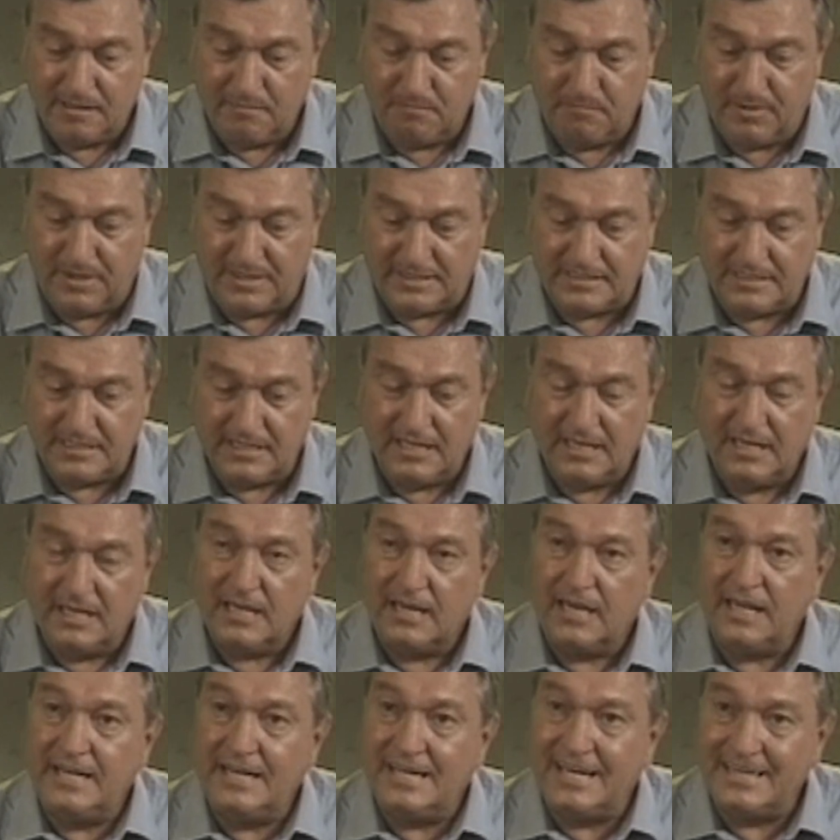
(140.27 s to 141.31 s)
But
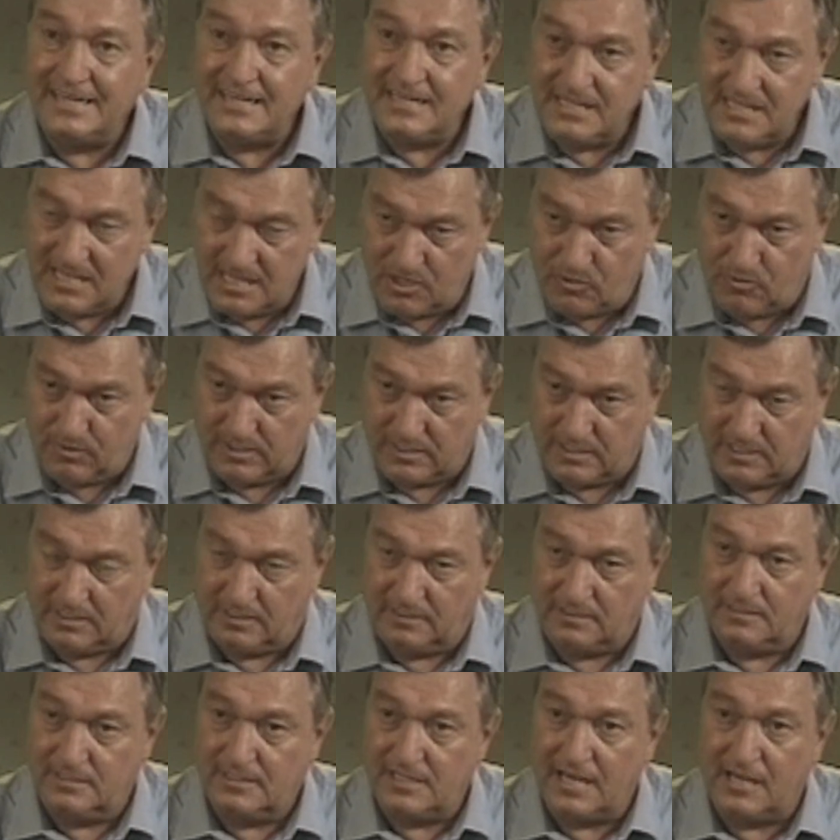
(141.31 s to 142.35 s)
in antiquity,
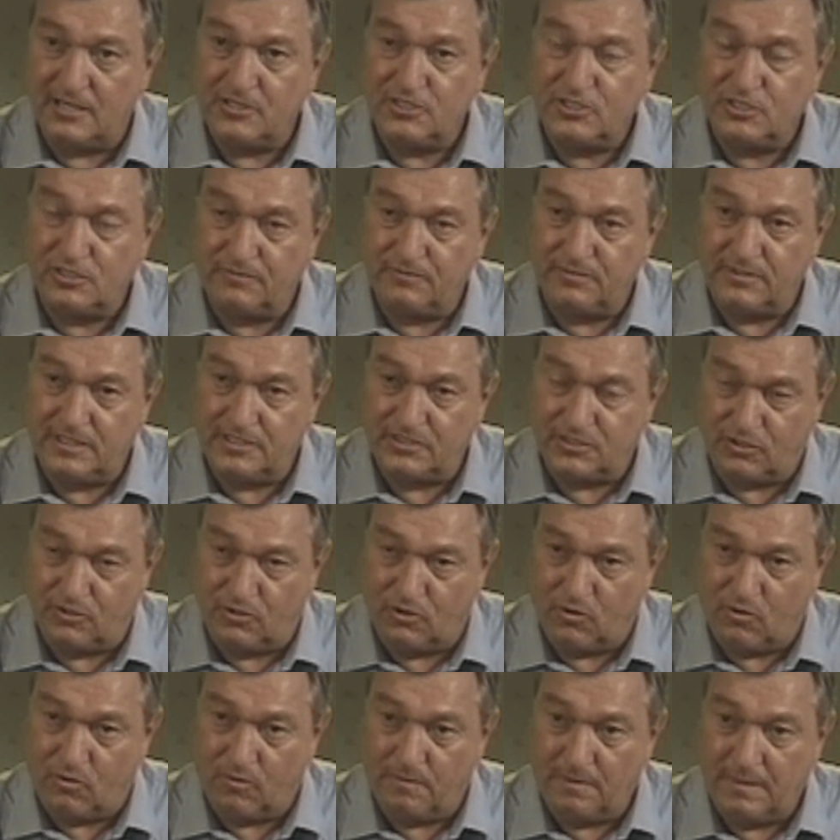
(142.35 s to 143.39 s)
thousands of years
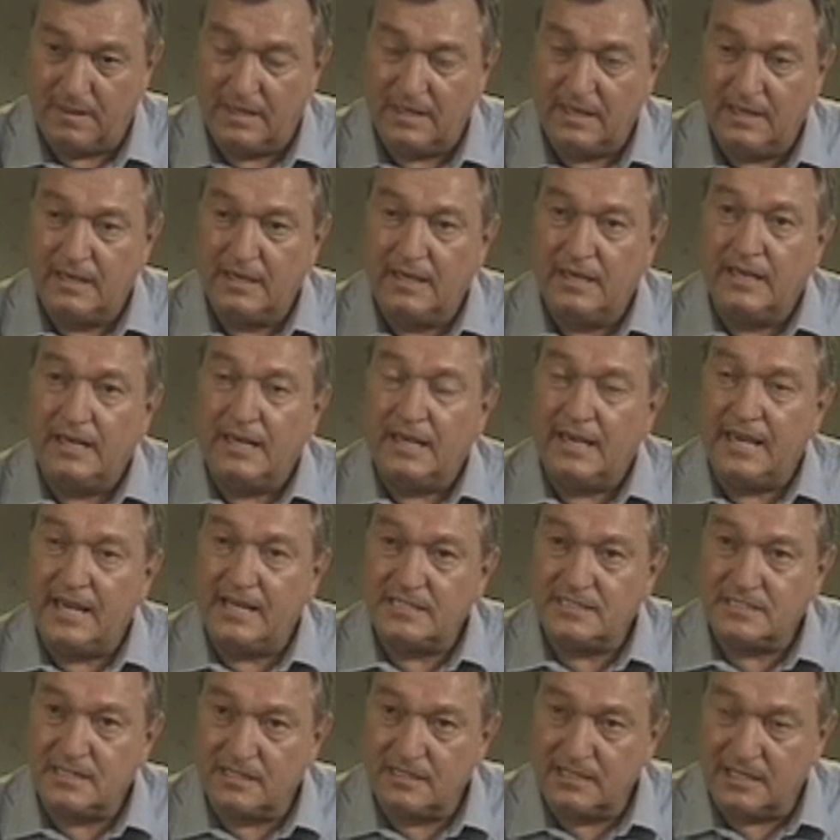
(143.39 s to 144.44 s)
ago,
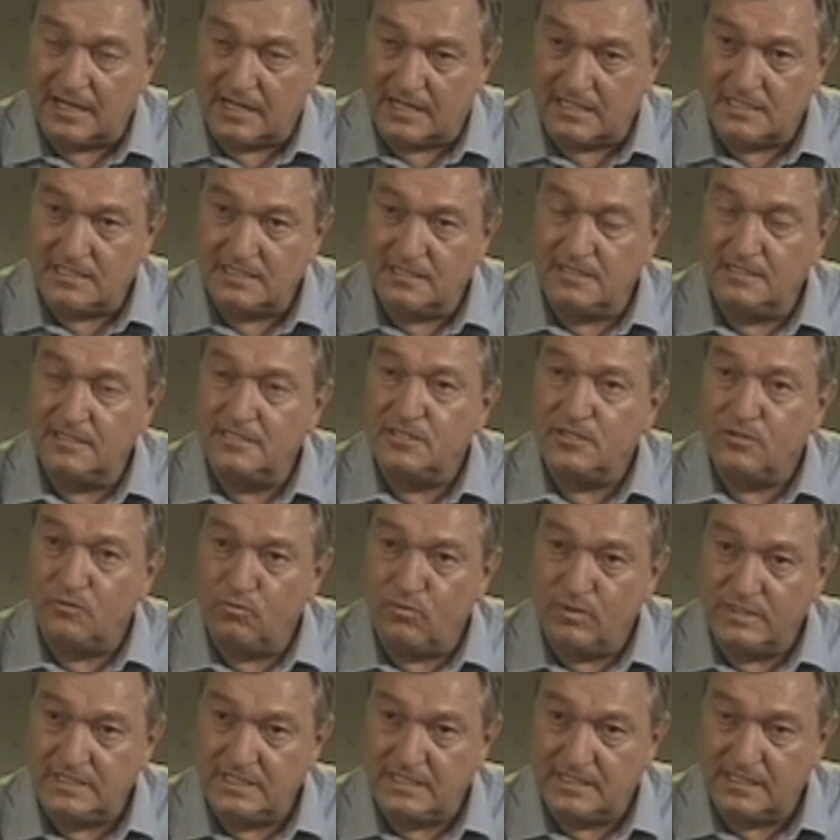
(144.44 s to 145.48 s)
extraterrestrials
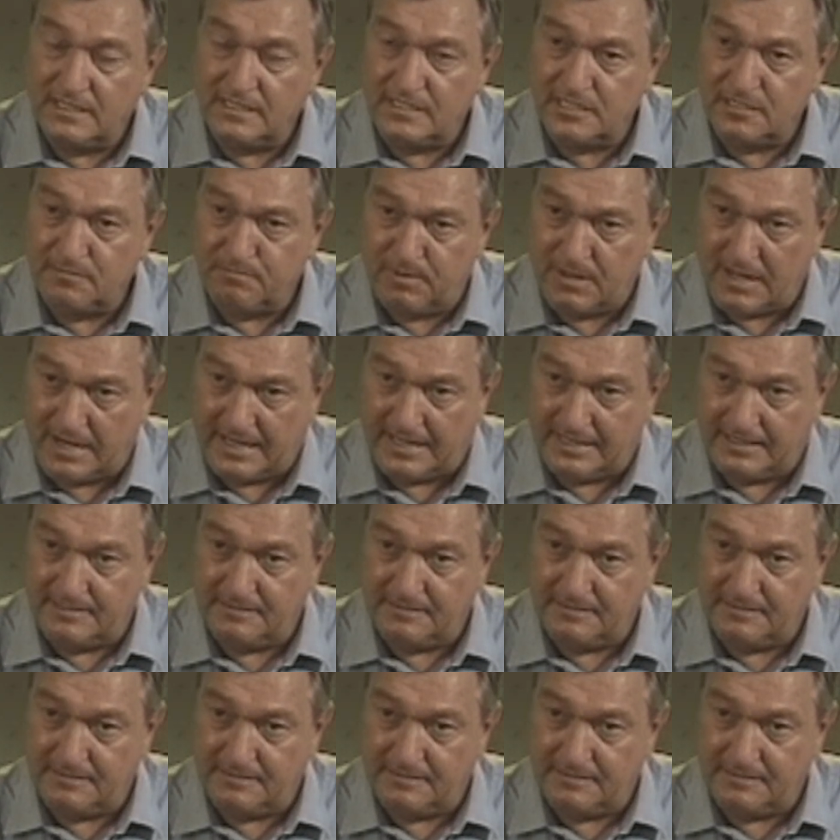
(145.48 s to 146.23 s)
visited this planet.